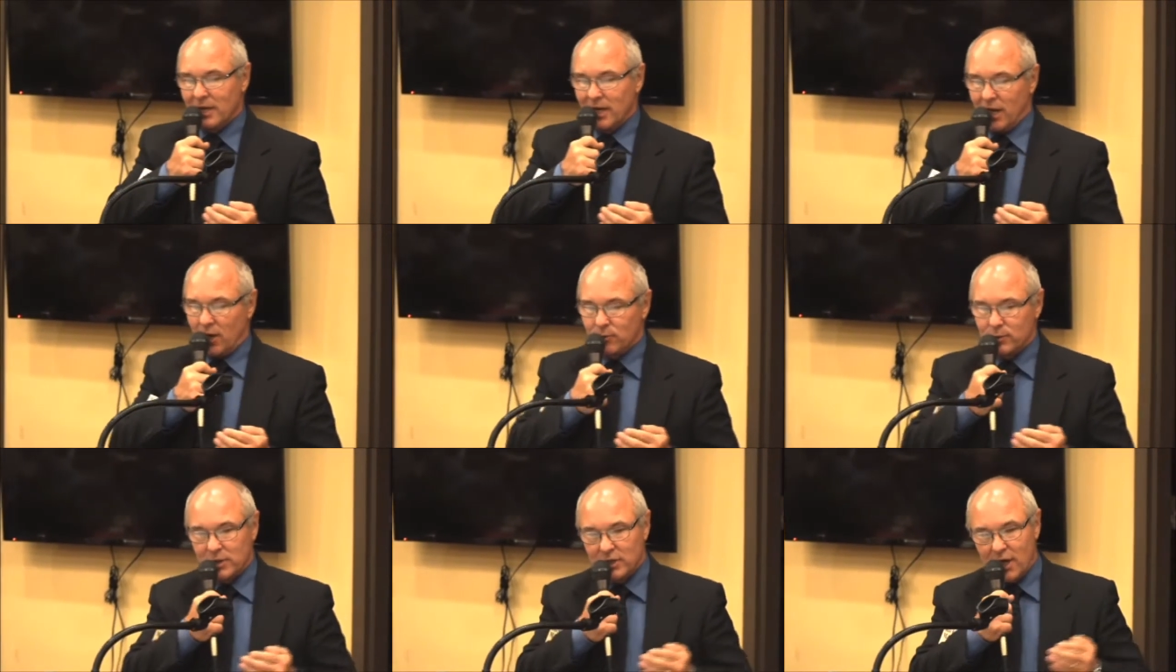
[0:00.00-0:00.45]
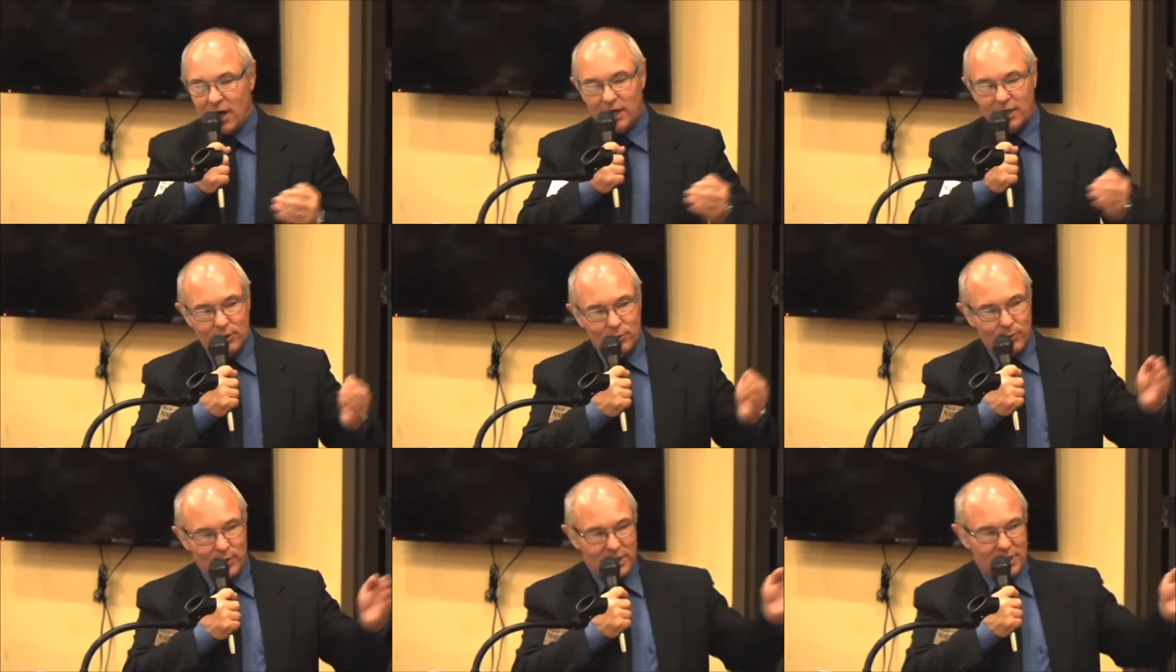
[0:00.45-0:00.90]
I was
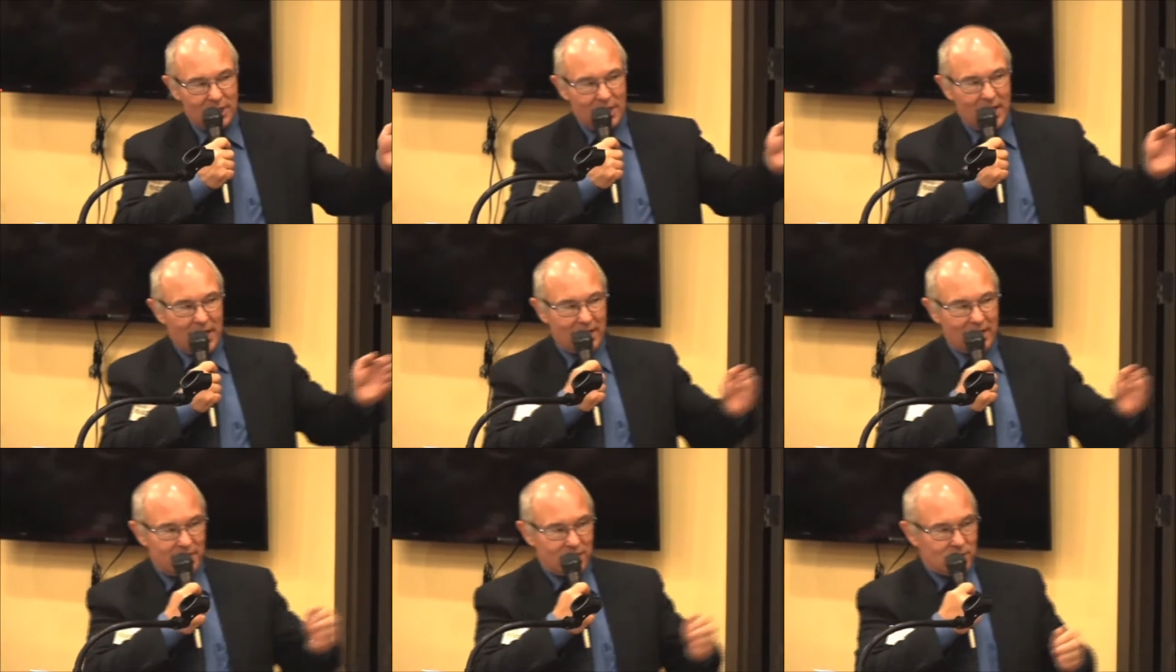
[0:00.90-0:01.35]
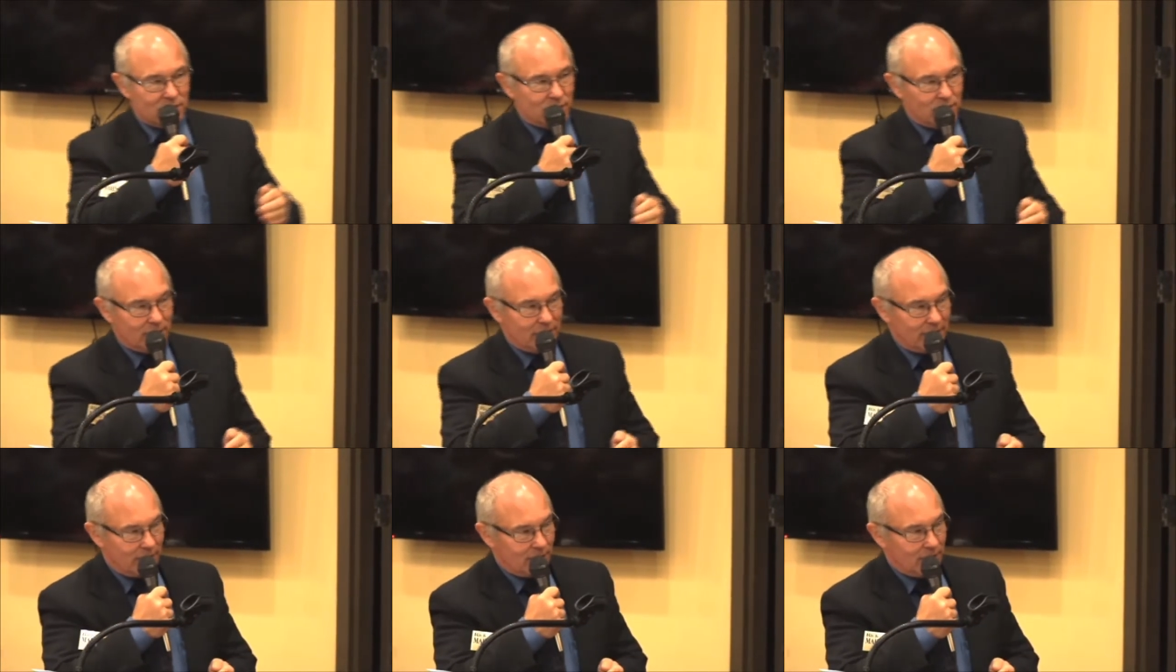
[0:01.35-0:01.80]
talking with Elias
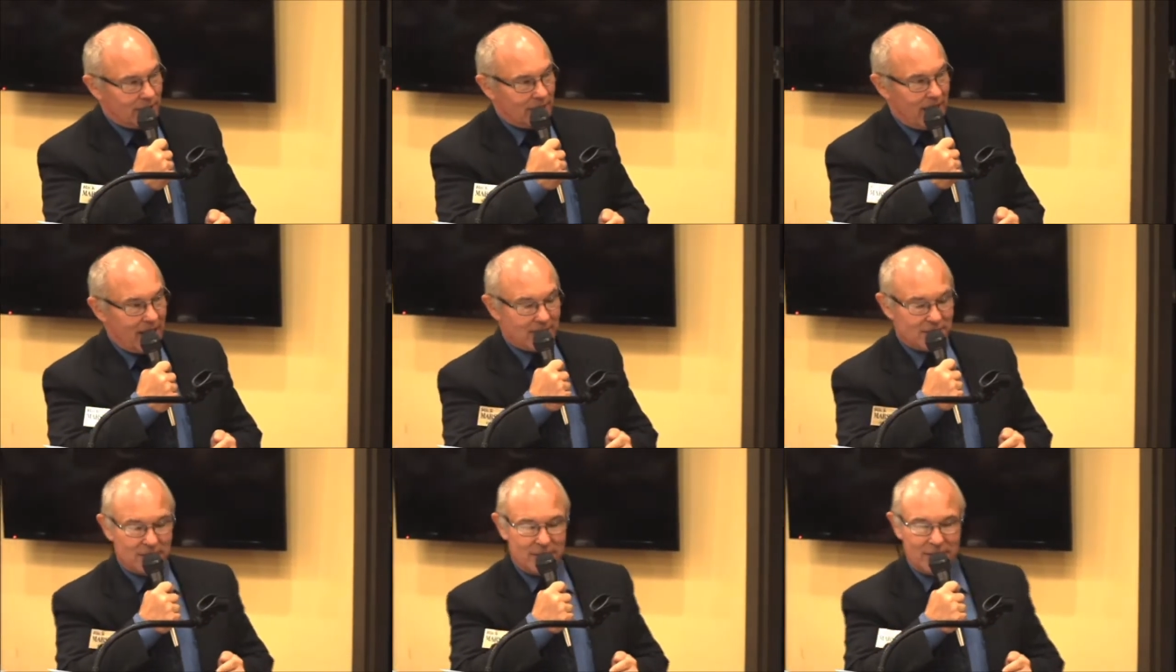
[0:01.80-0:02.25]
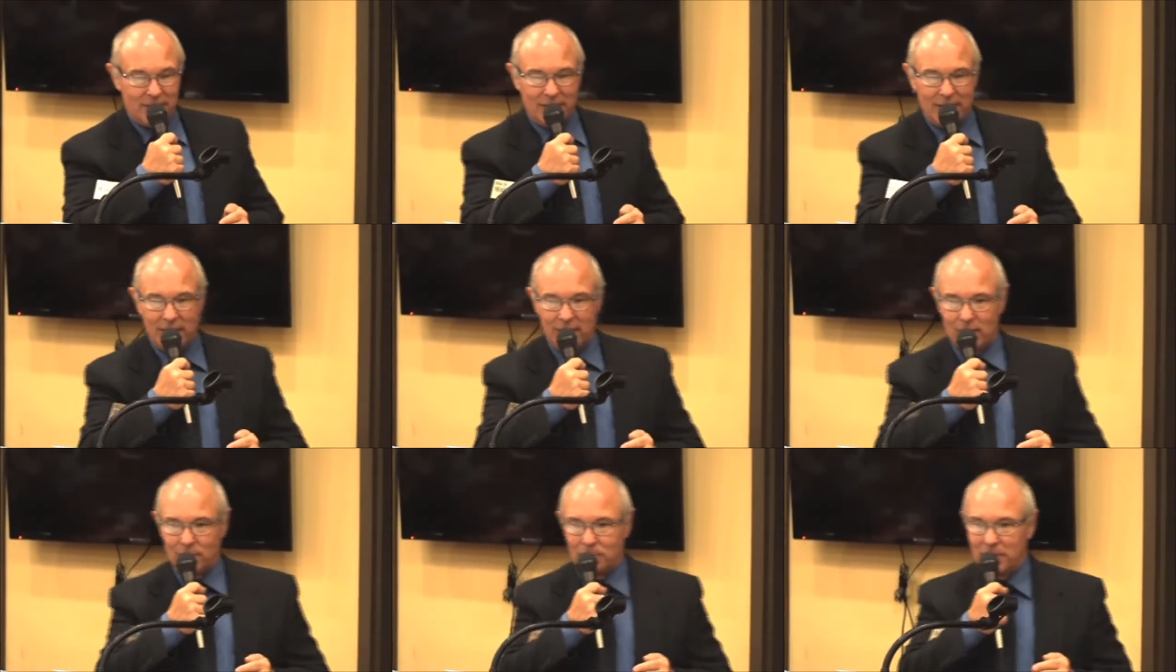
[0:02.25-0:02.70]
earlier and asking
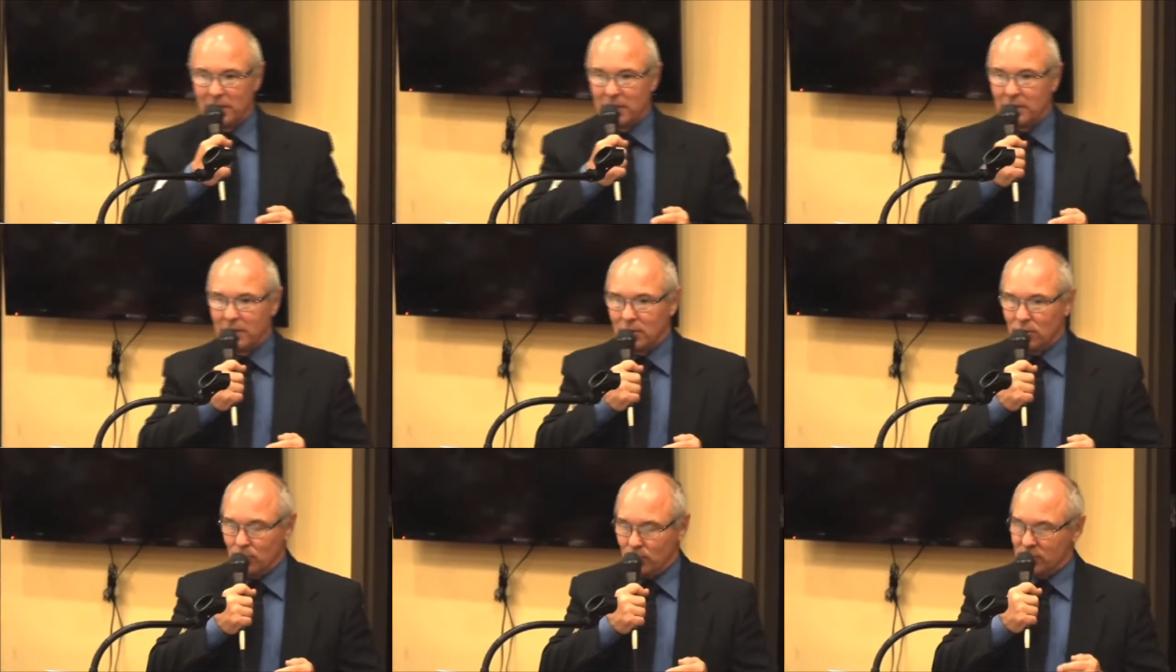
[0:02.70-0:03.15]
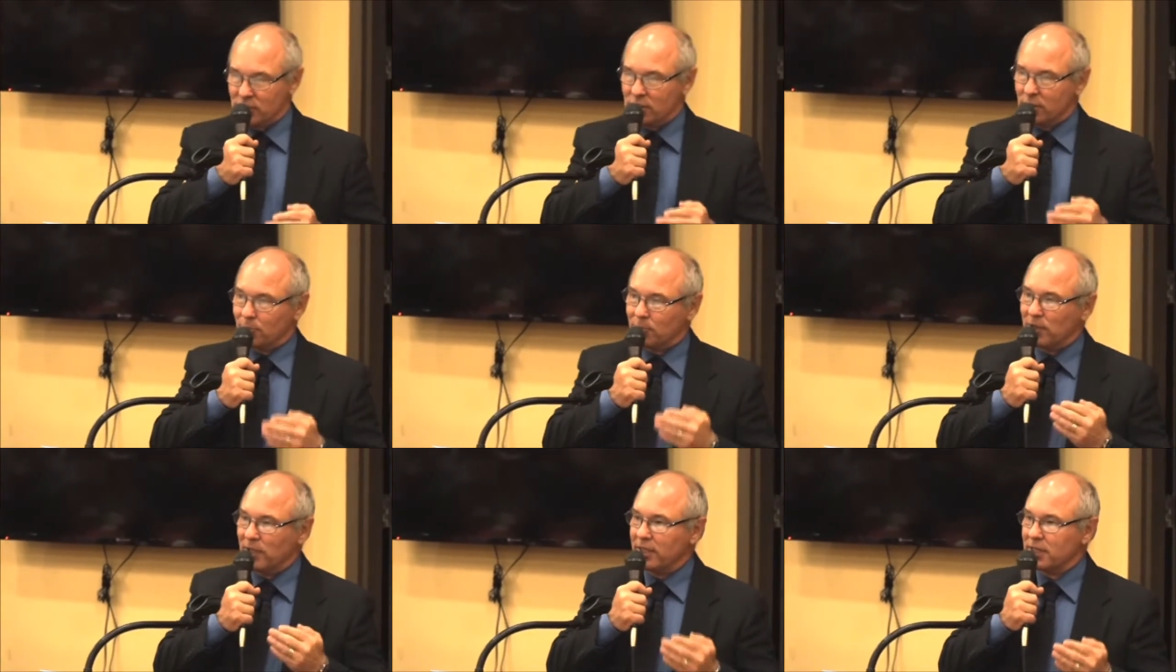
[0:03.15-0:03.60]
him, was the
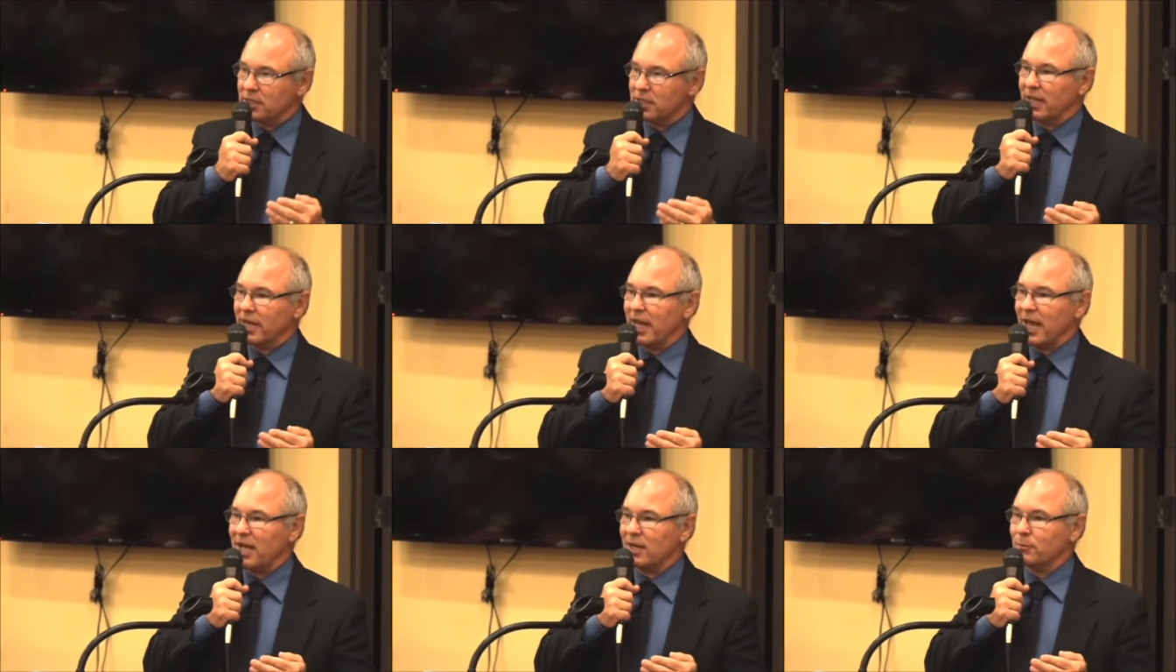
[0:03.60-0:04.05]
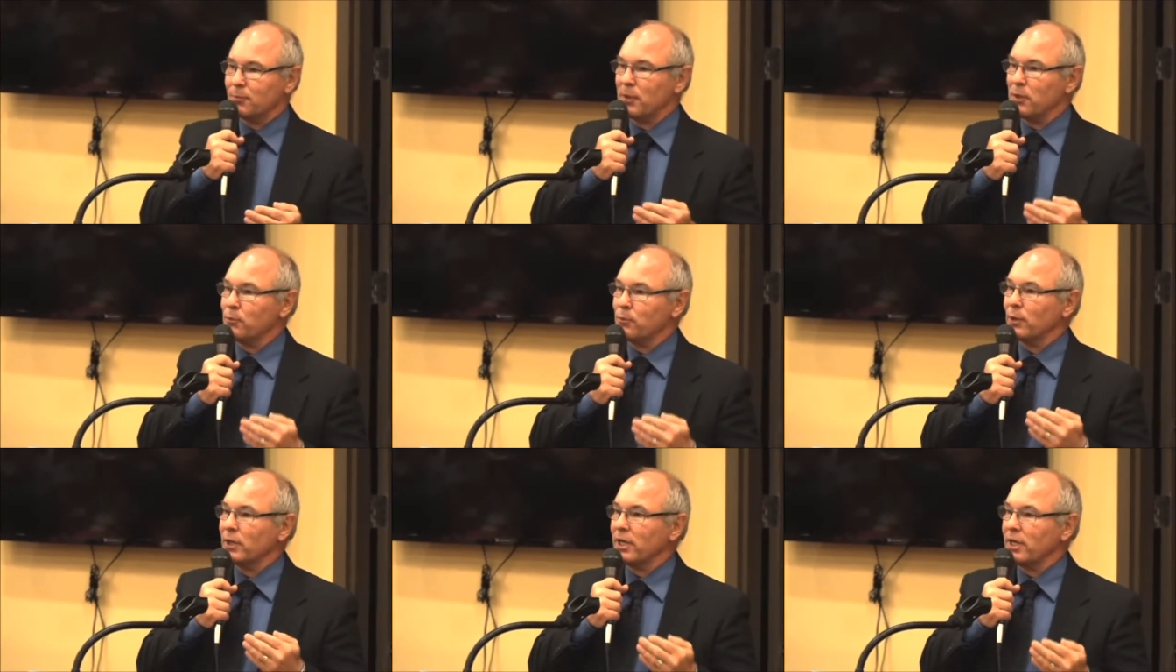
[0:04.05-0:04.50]
police
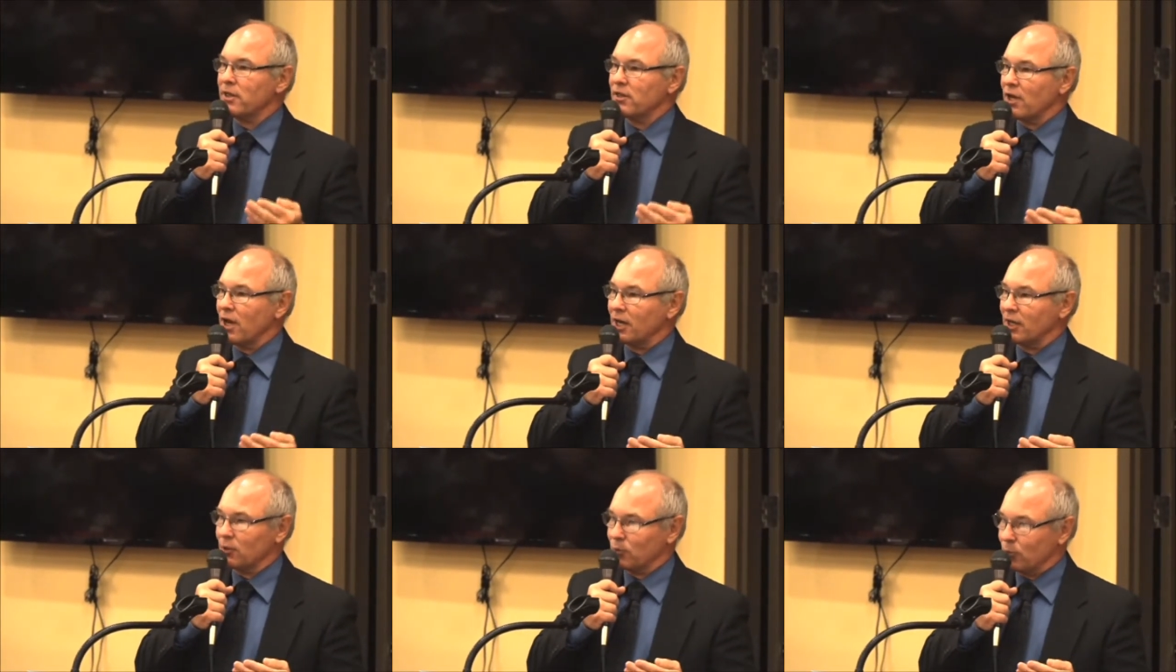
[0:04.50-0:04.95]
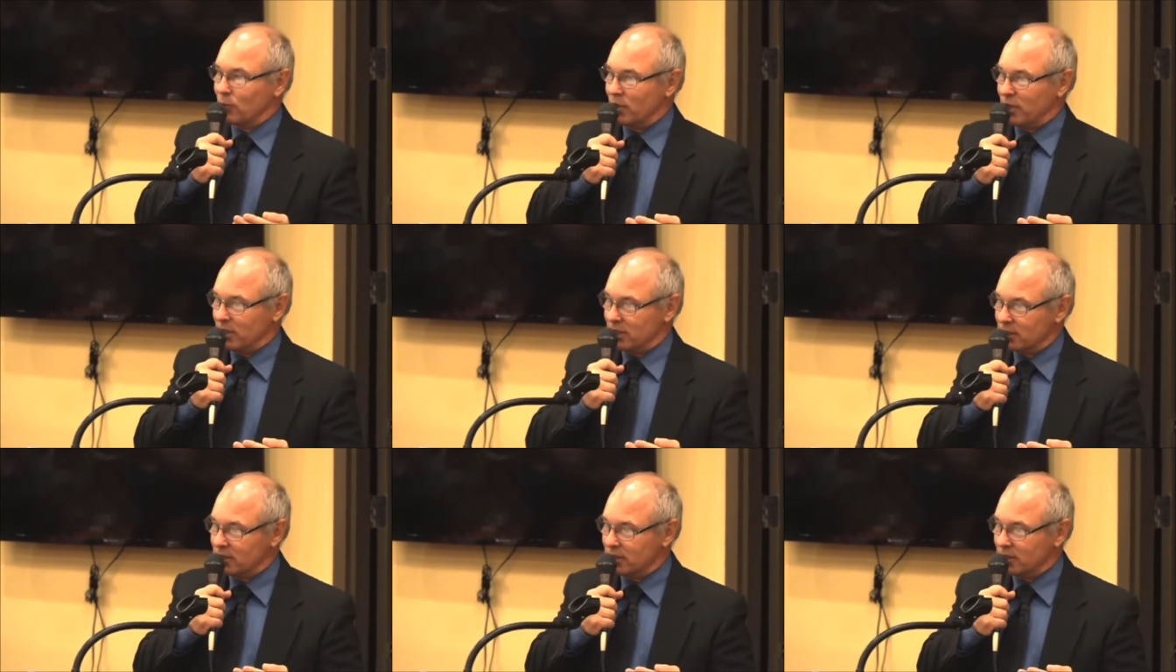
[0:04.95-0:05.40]
academy what he thought it
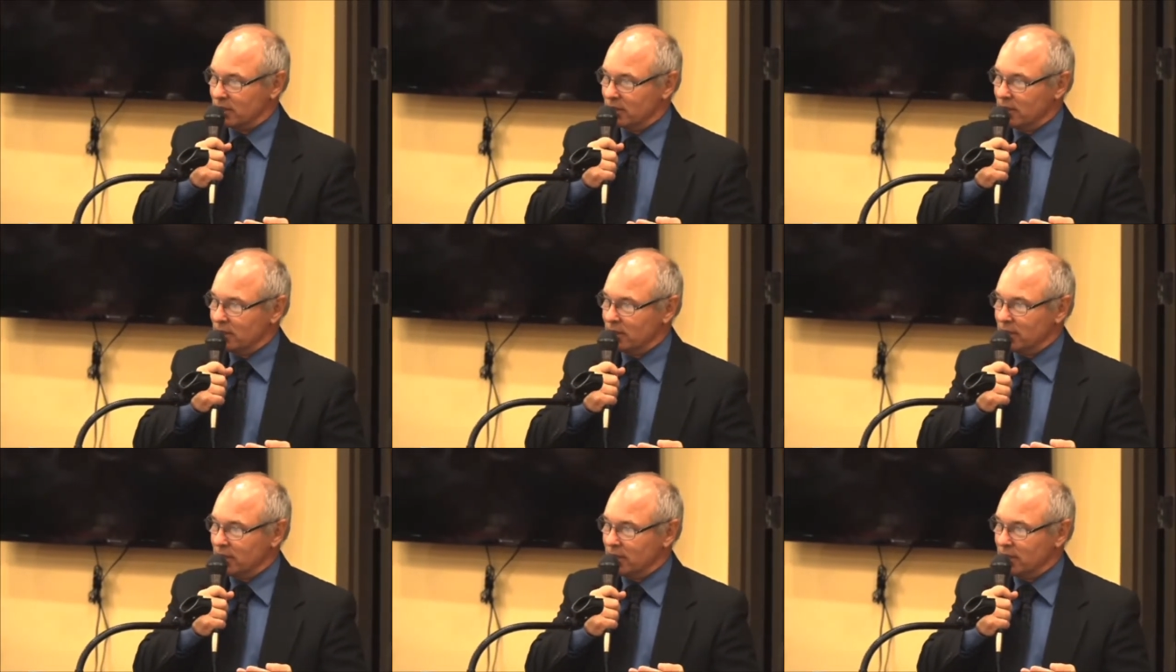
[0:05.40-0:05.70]
was?